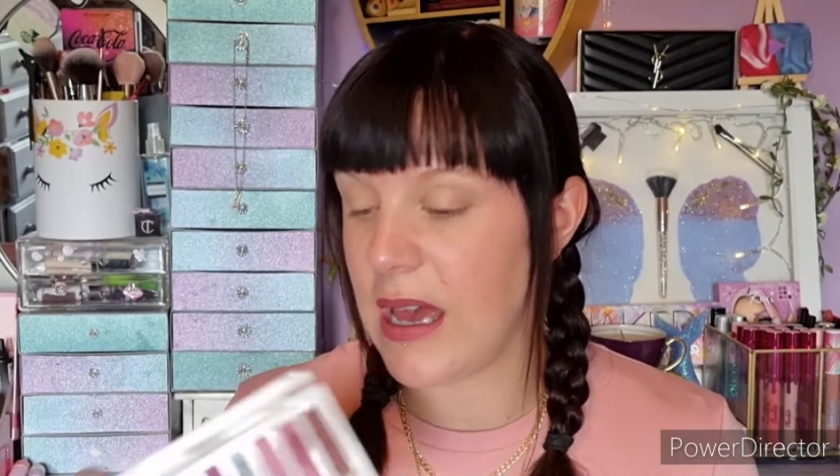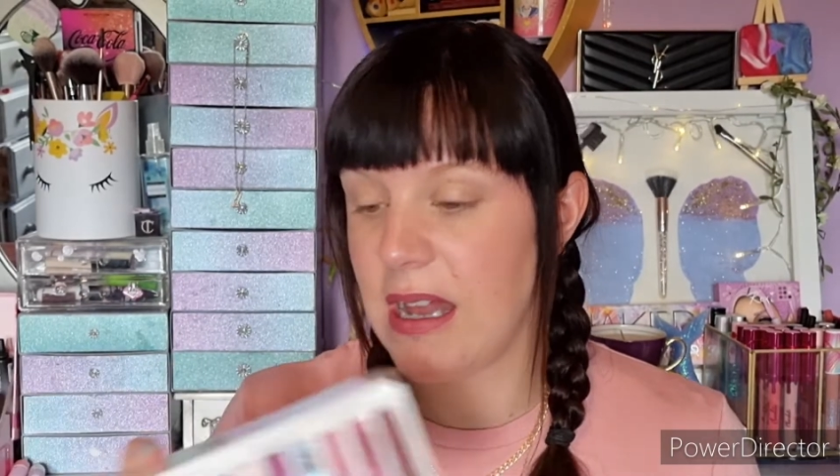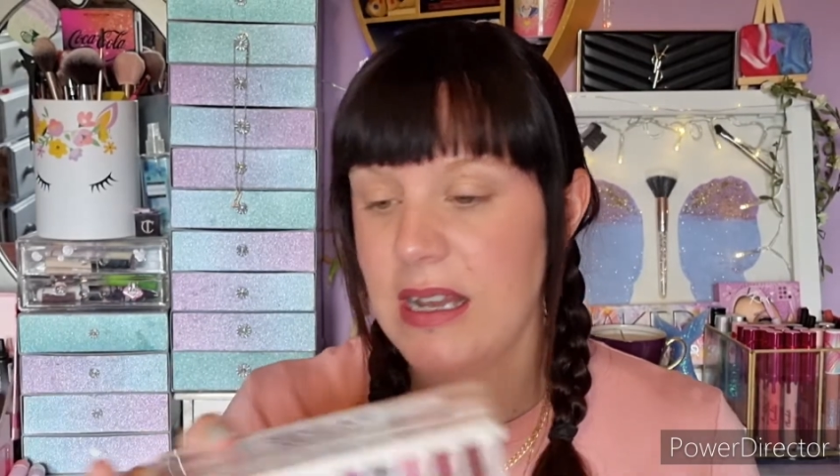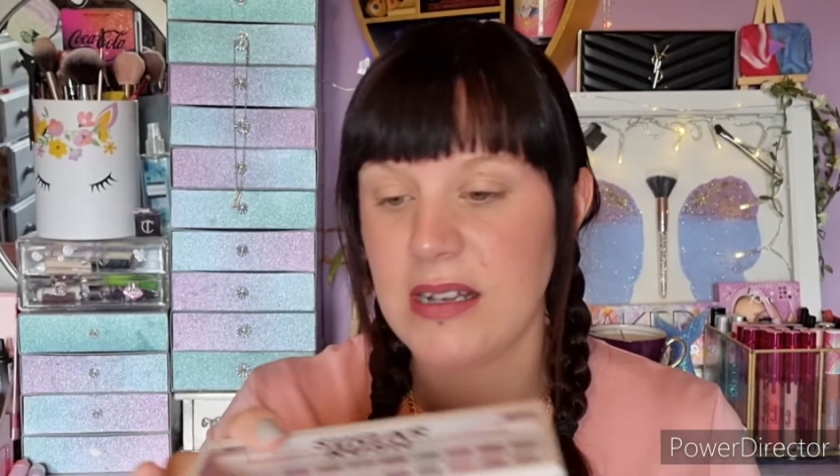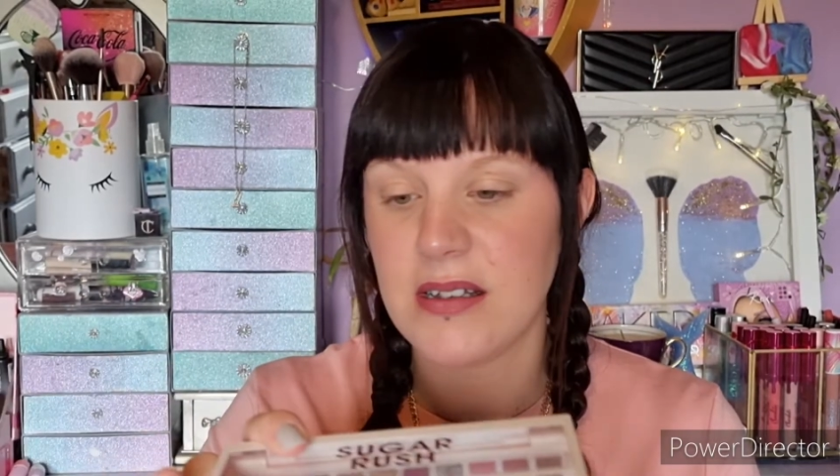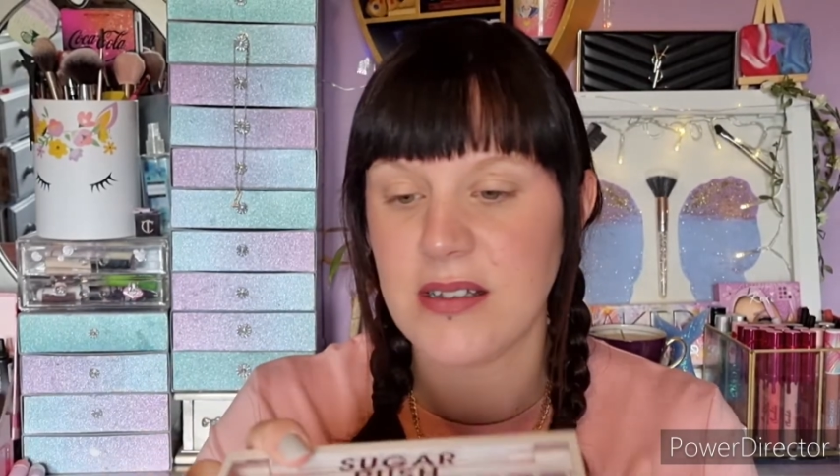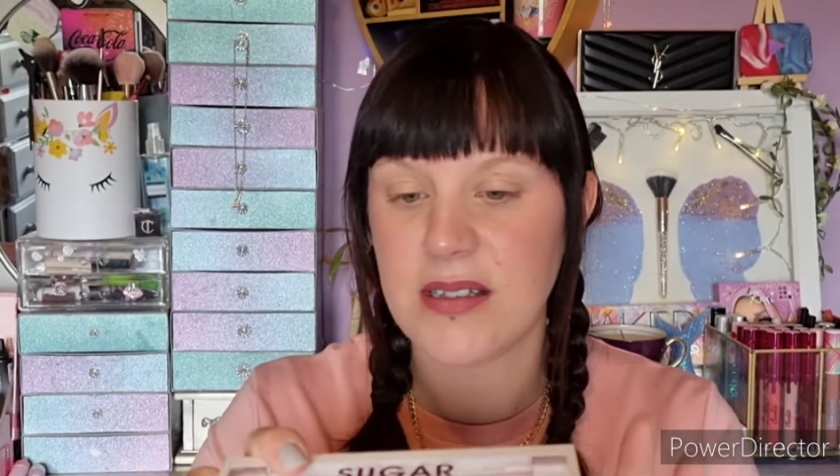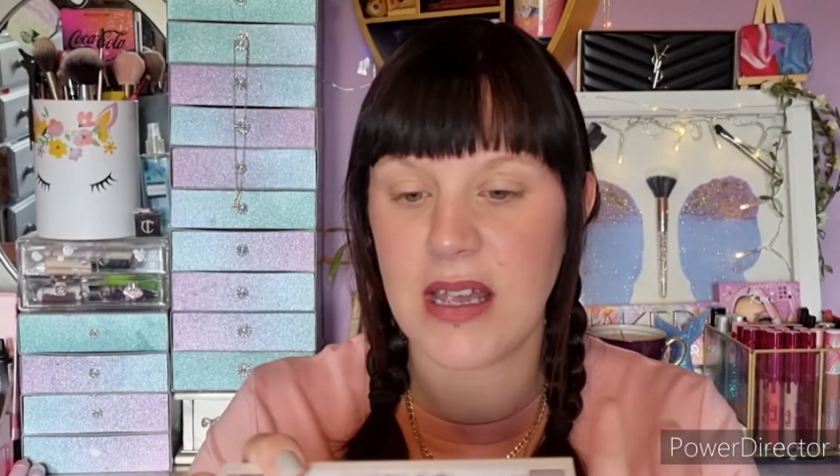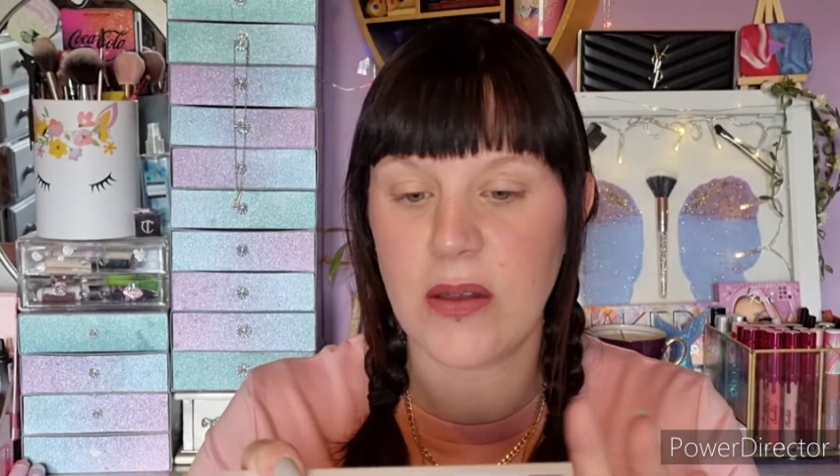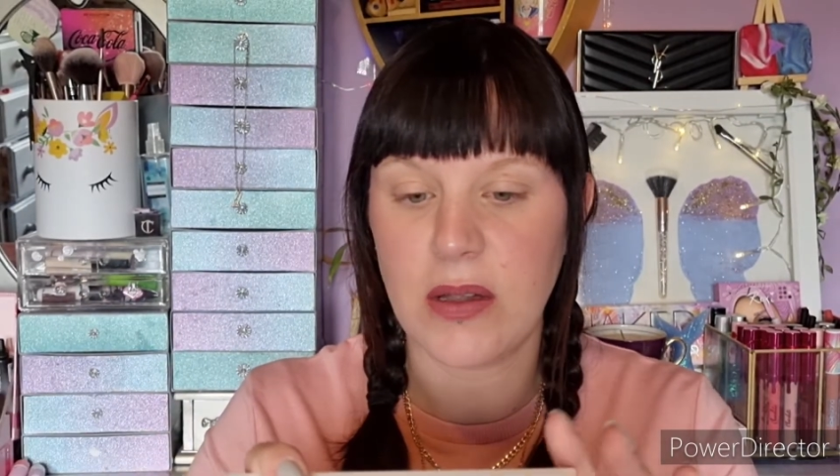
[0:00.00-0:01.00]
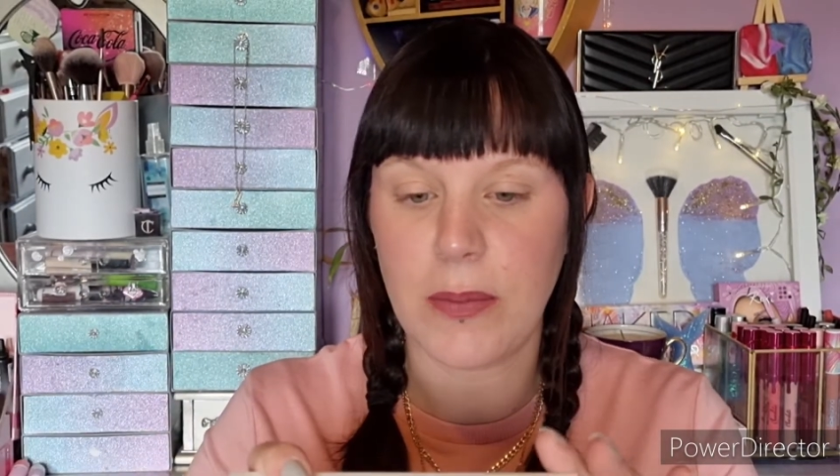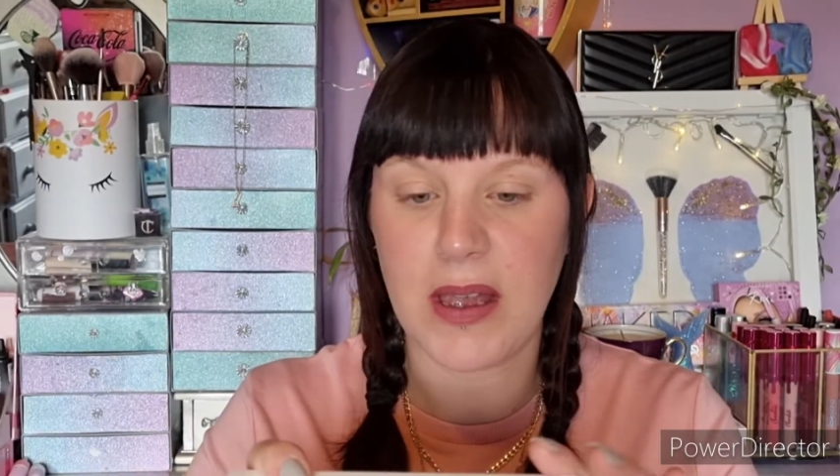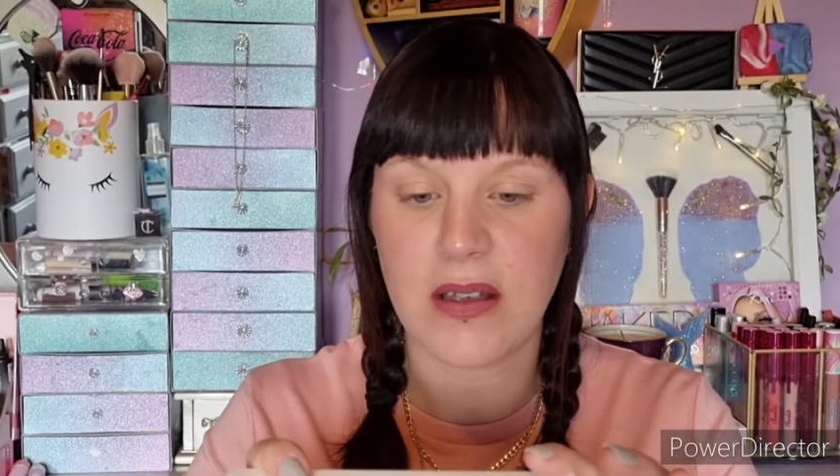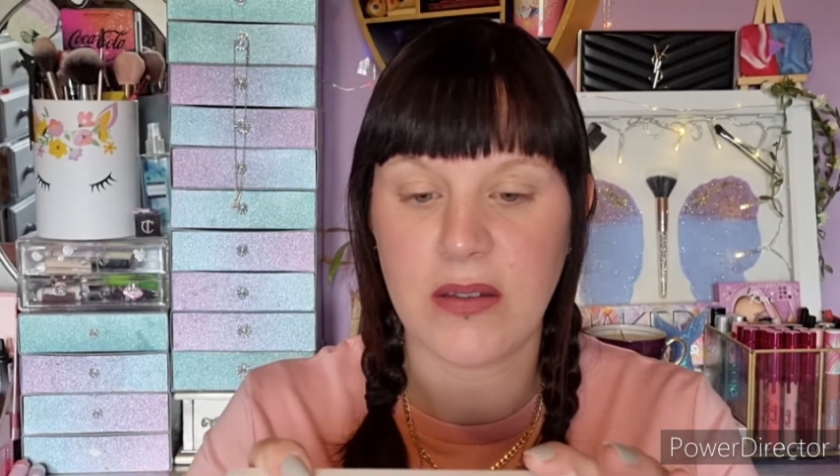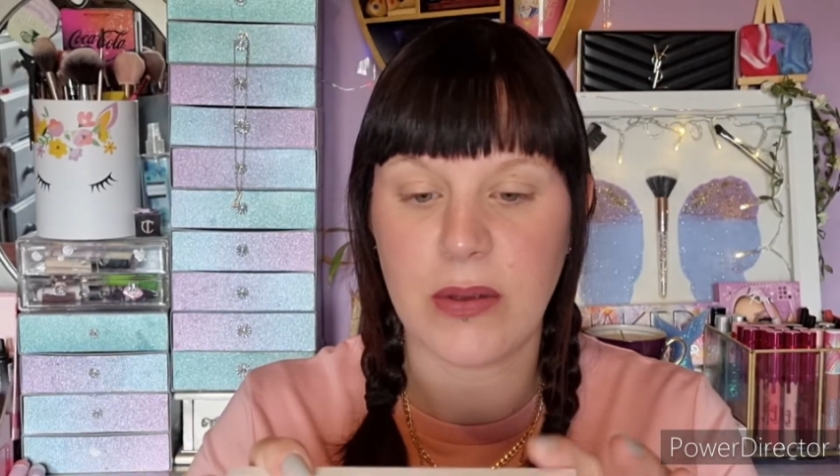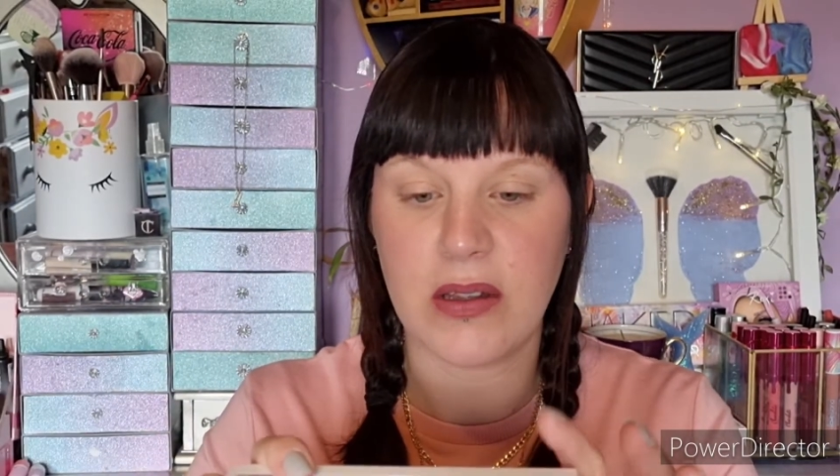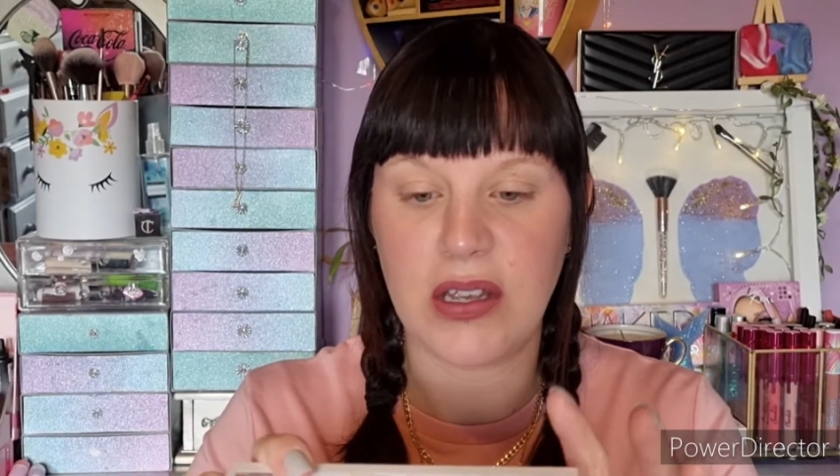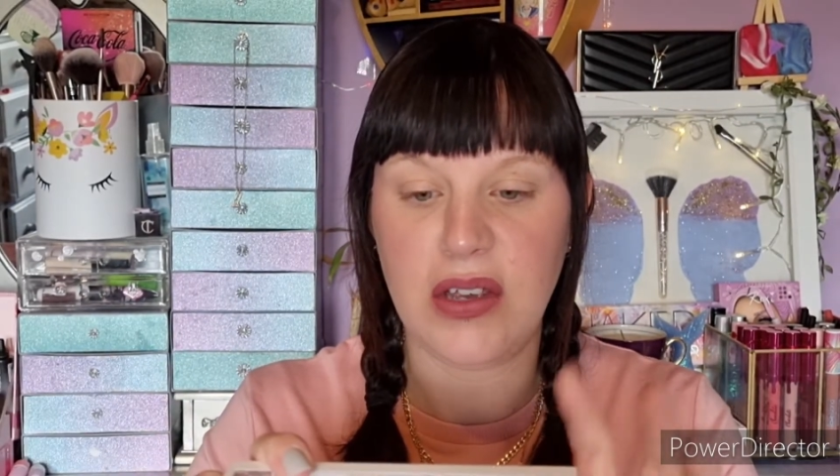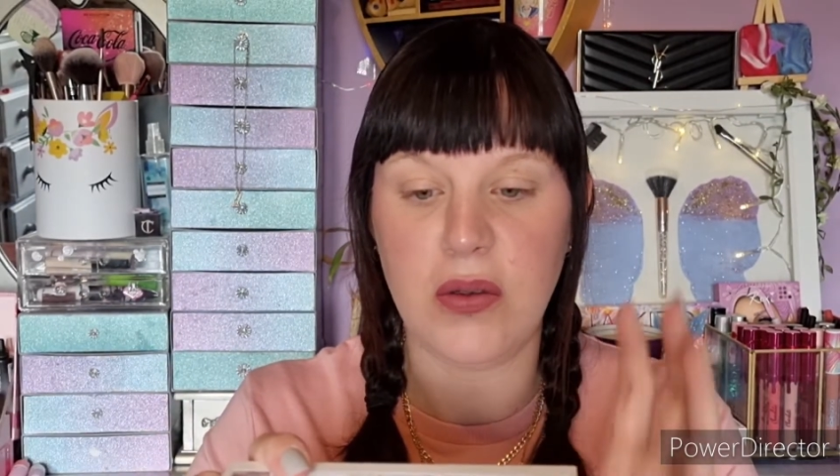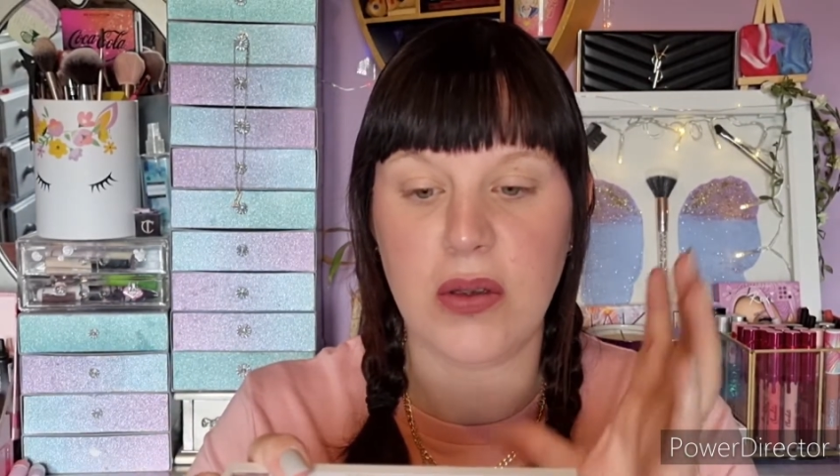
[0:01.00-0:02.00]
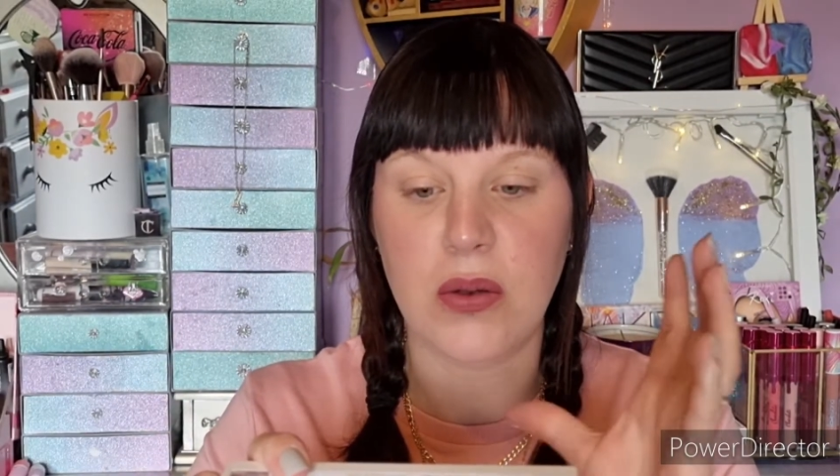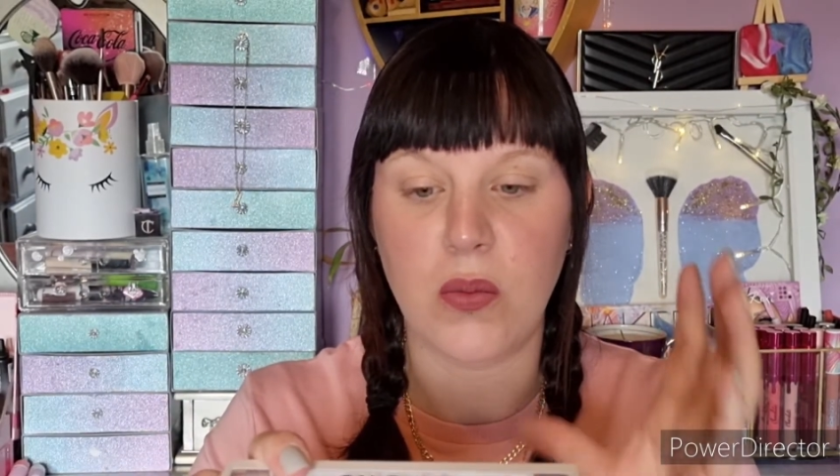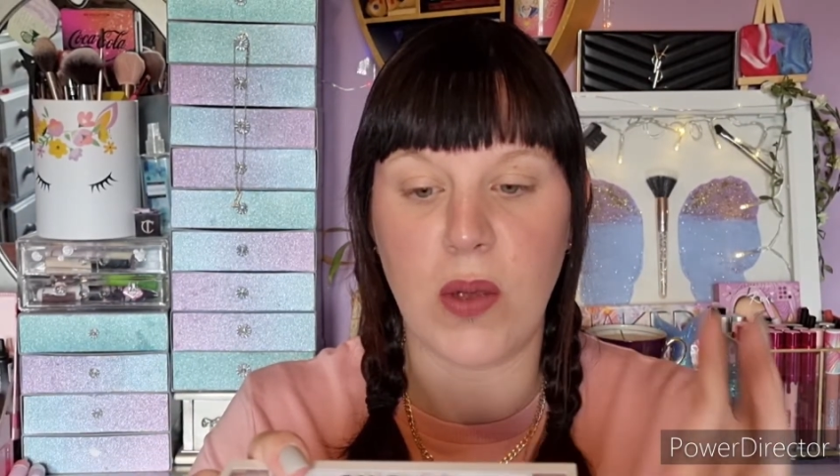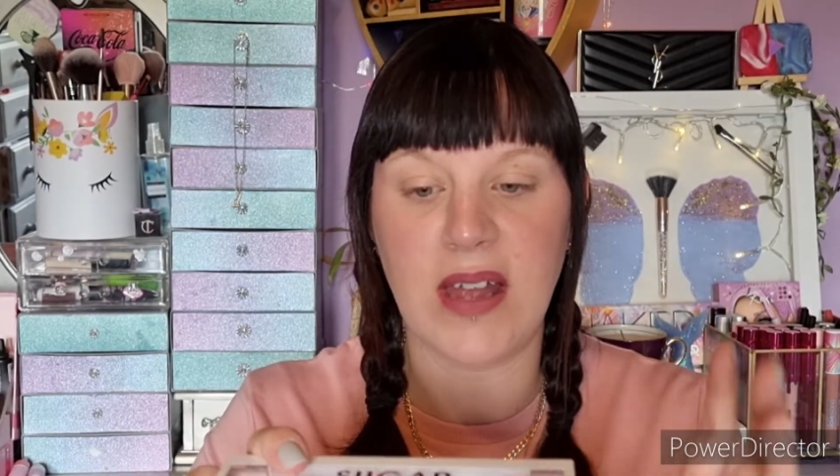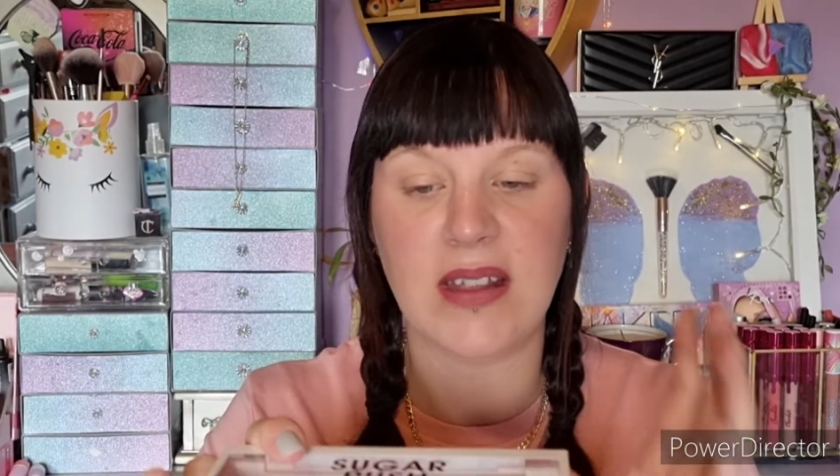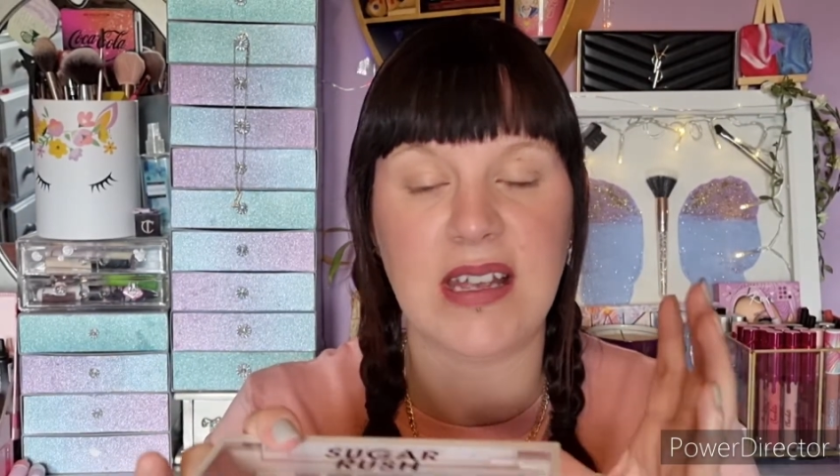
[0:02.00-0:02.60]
And it does say on the back as well that you can wet